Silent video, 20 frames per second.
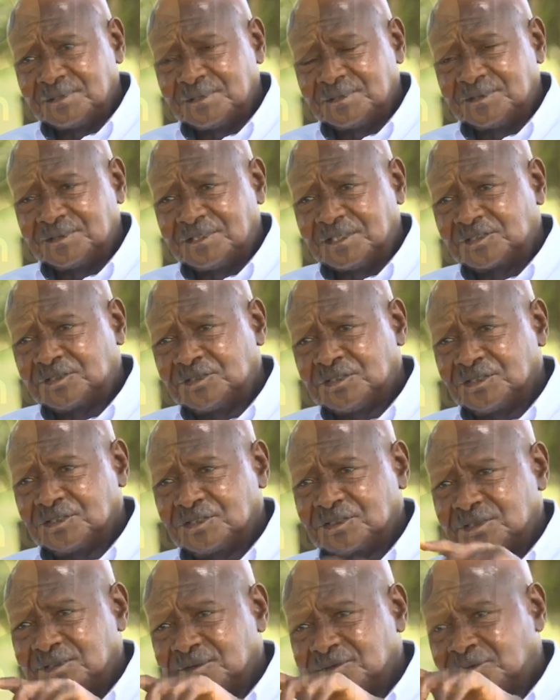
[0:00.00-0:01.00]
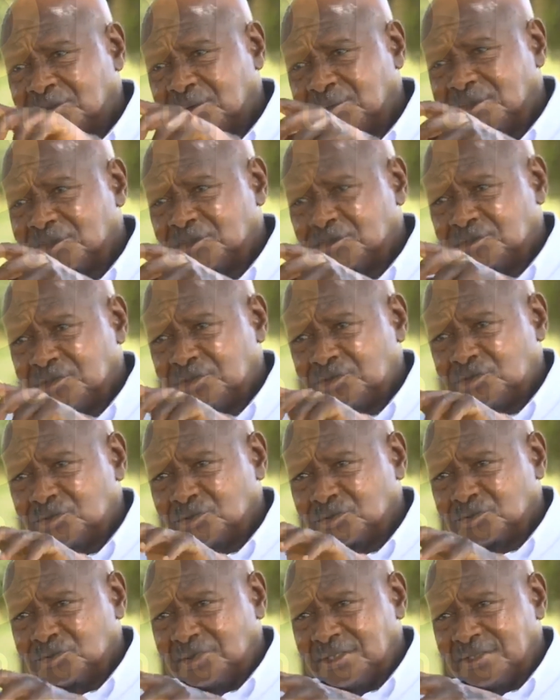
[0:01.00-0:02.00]
is that these former street
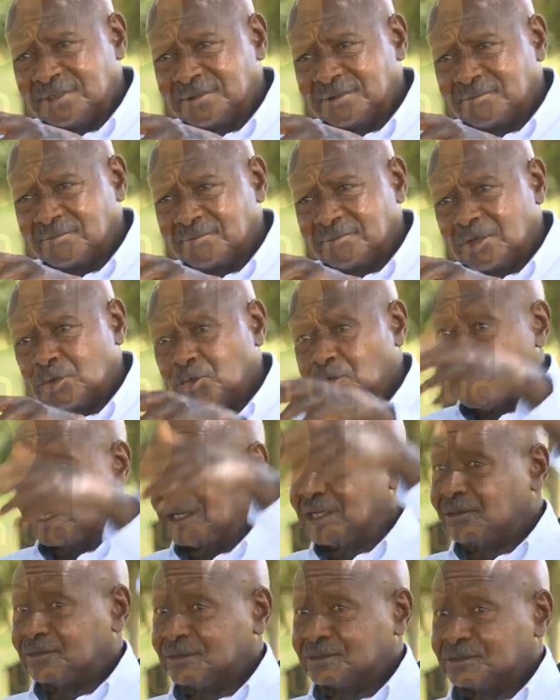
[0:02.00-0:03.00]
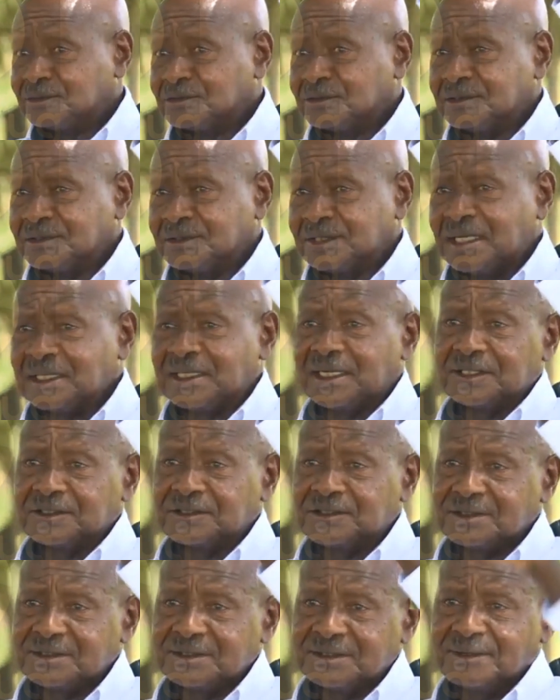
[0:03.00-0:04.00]
children, who are now
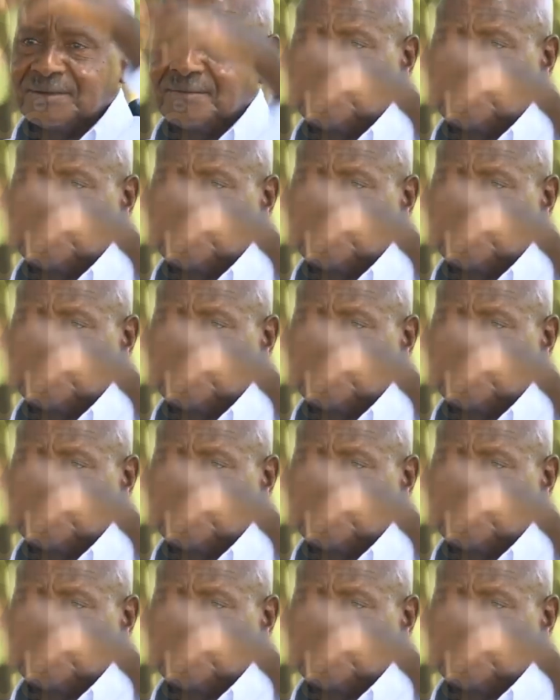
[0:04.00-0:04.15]
adults,